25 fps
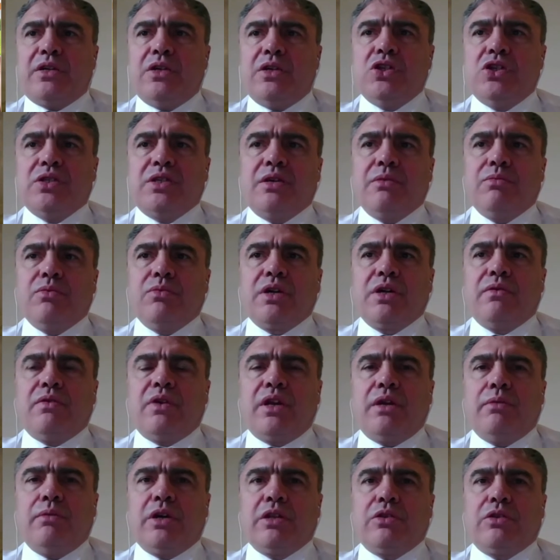And
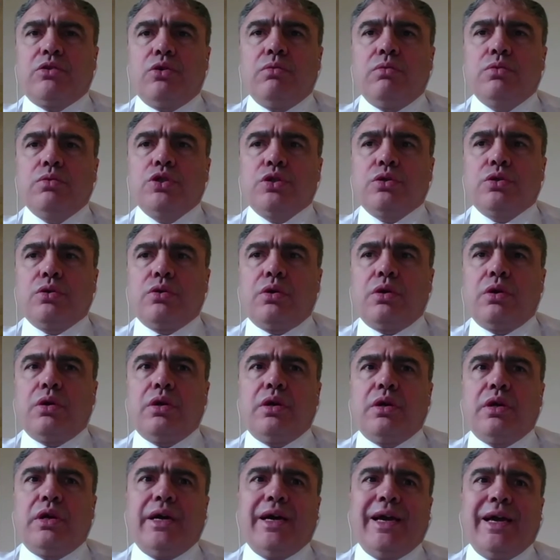organic production
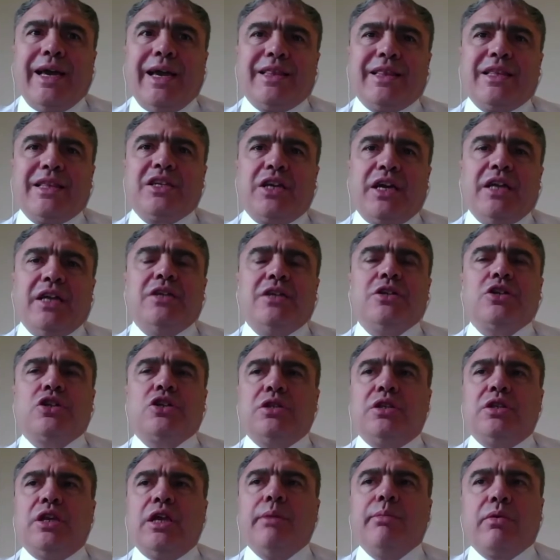basically sets the
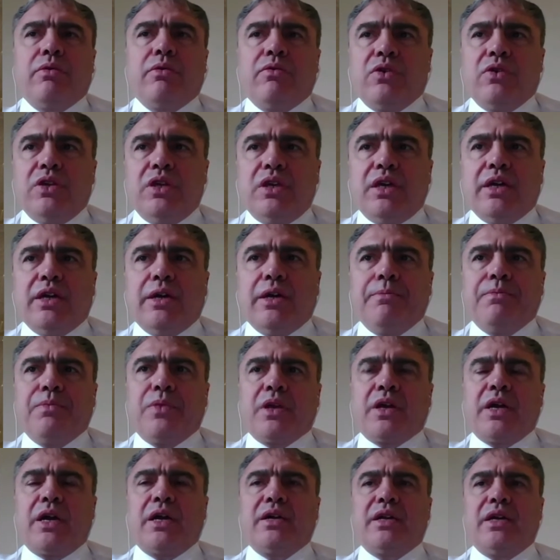same
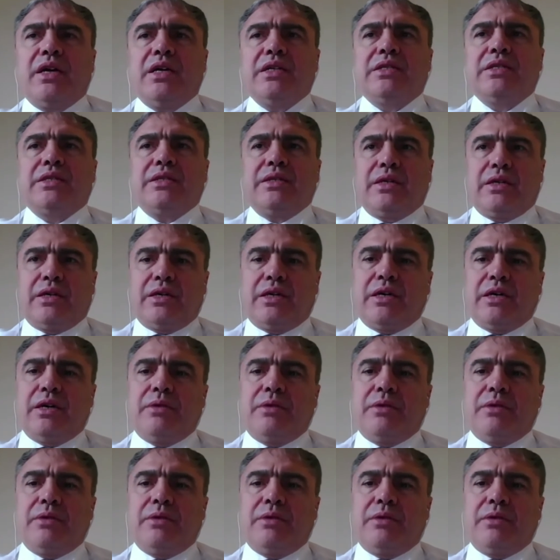requirements for us.